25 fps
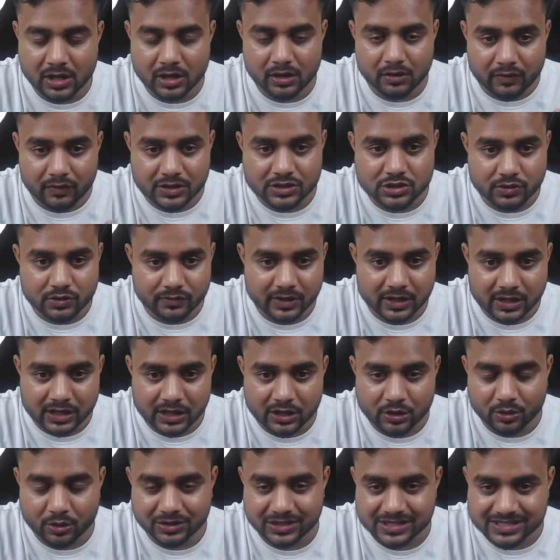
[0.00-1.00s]
once you will click
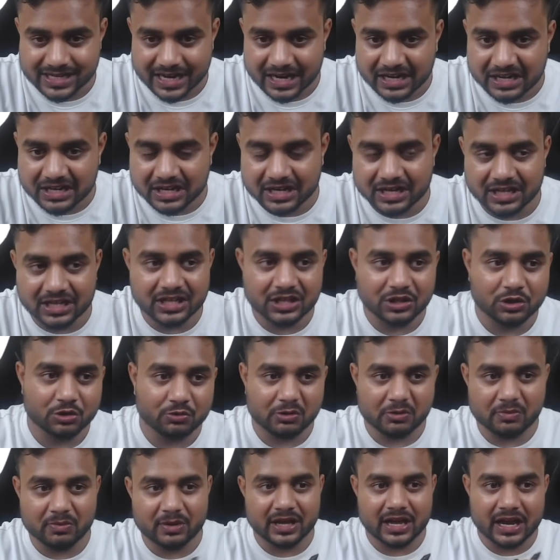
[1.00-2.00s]
on this entity, you will
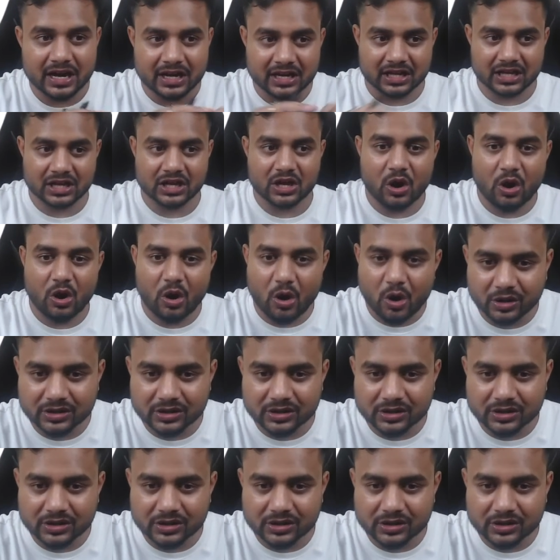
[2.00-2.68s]
be getting all